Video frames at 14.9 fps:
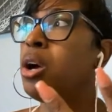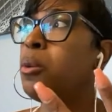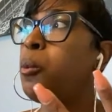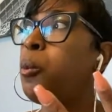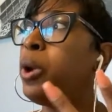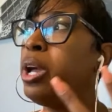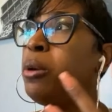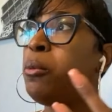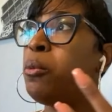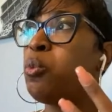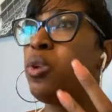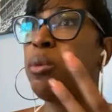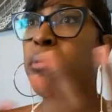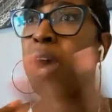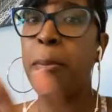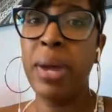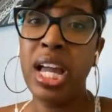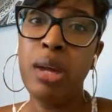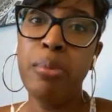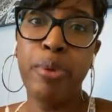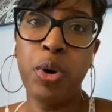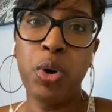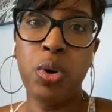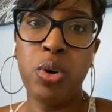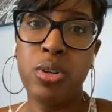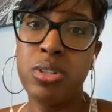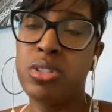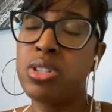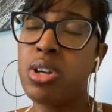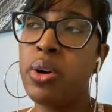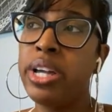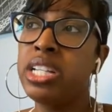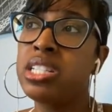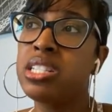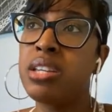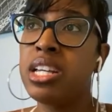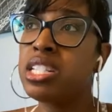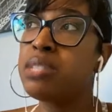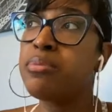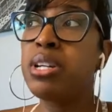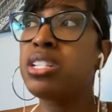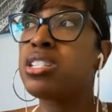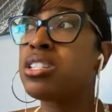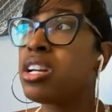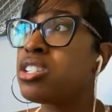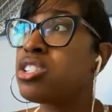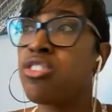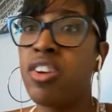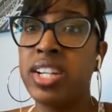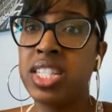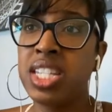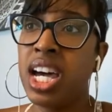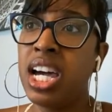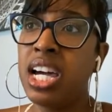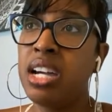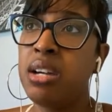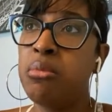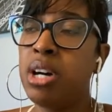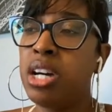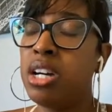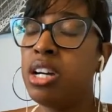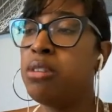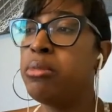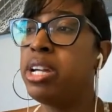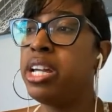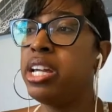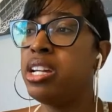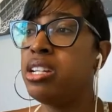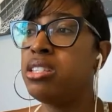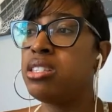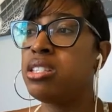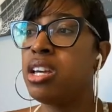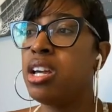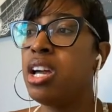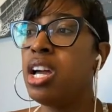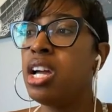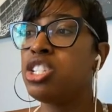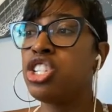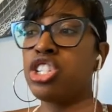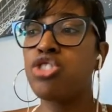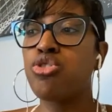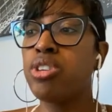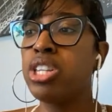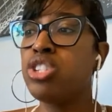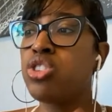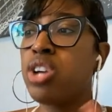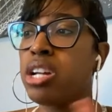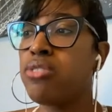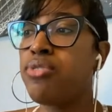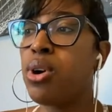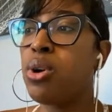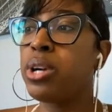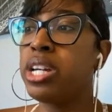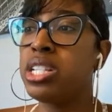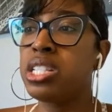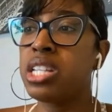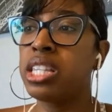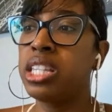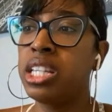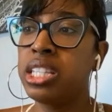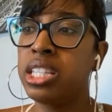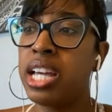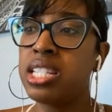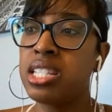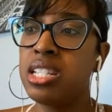with my people. So it's been such a great time, and just really trying to focus. I think that